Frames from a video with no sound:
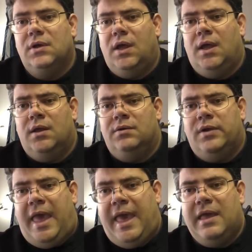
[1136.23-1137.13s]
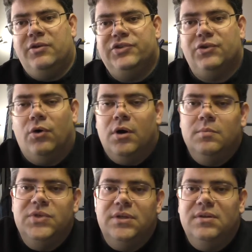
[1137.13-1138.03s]
and
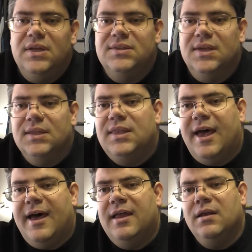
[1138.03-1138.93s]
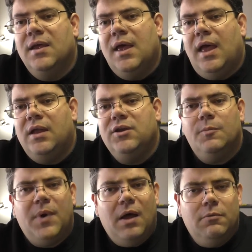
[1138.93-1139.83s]
hailstorms and things like that. And you'll
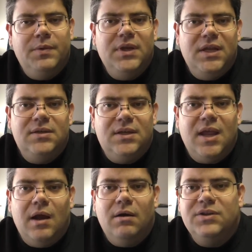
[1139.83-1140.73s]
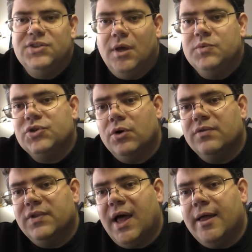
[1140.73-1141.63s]
probably need to carry some sort
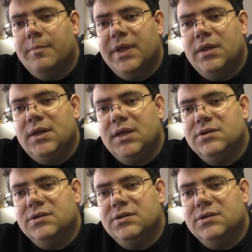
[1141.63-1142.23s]
of liability